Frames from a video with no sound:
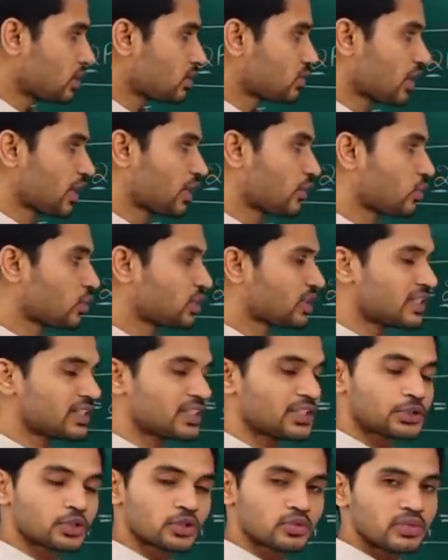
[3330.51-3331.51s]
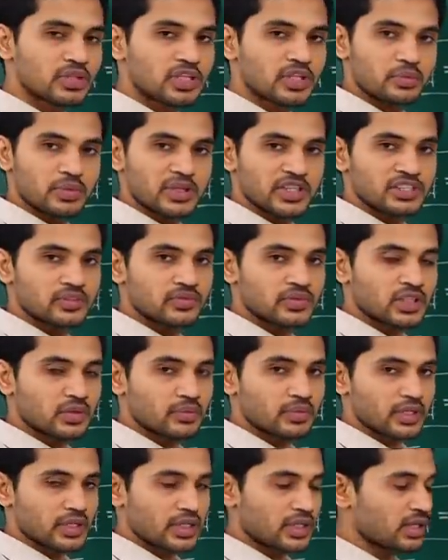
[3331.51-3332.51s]
So, I know that this should be replaced with a
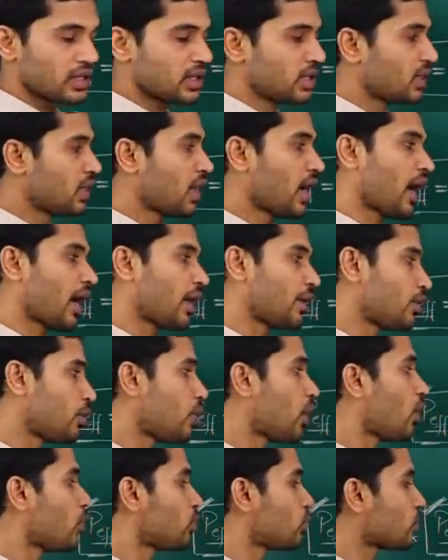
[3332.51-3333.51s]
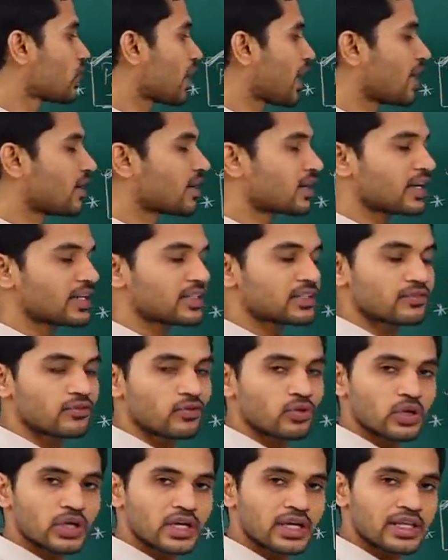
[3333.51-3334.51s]
mirror I know how to calculate the
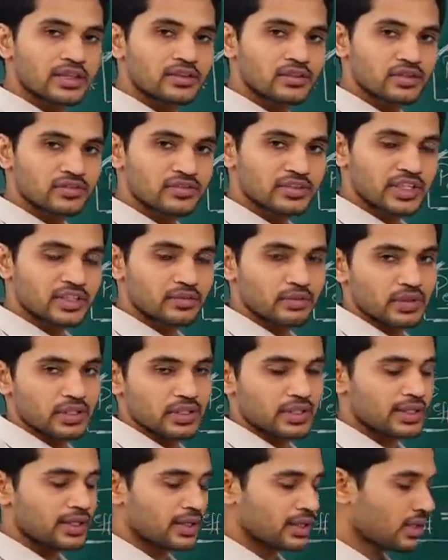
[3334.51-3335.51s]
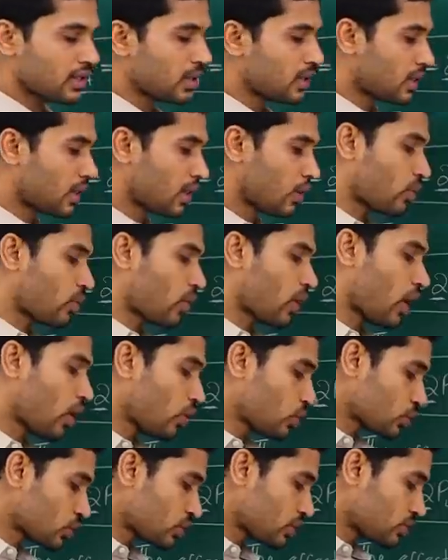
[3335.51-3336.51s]
focal length of that mirror. Now,
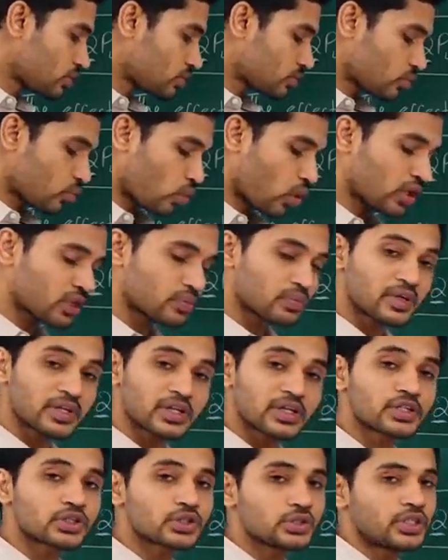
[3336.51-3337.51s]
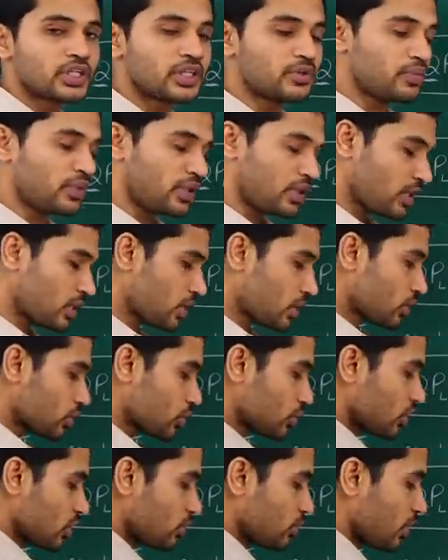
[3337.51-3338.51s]
how should what mirror should it be?
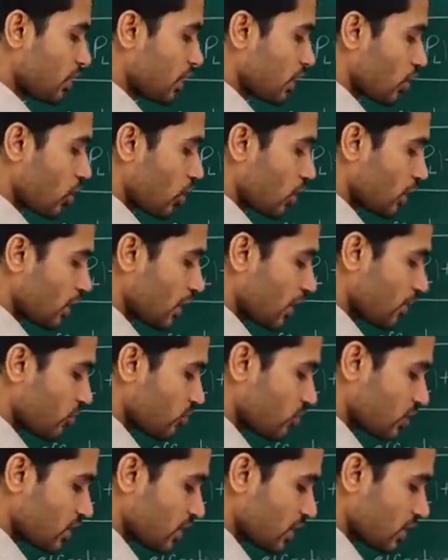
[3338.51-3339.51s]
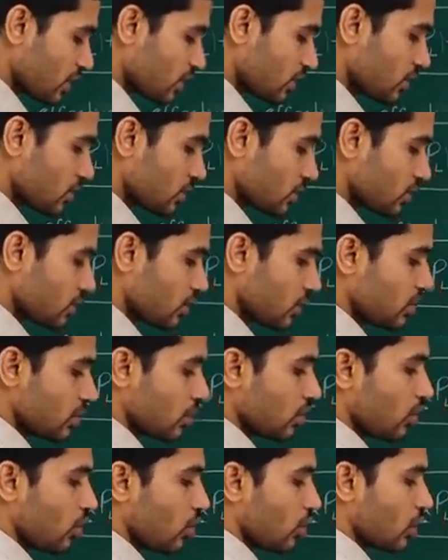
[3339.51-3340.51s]
Should it be a concave mirror
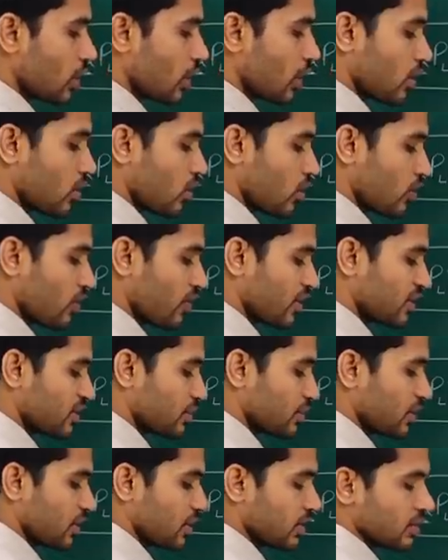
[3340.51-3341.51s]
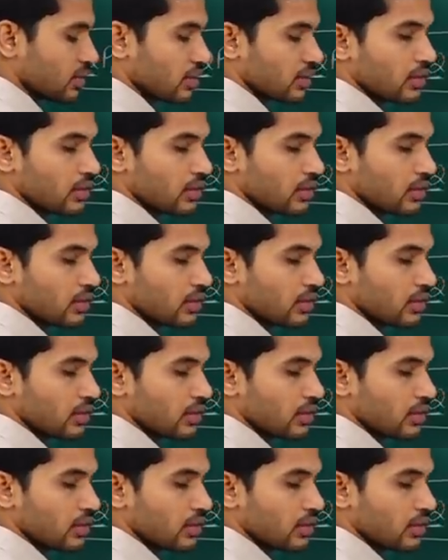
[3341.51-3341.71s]
or a convex mirror?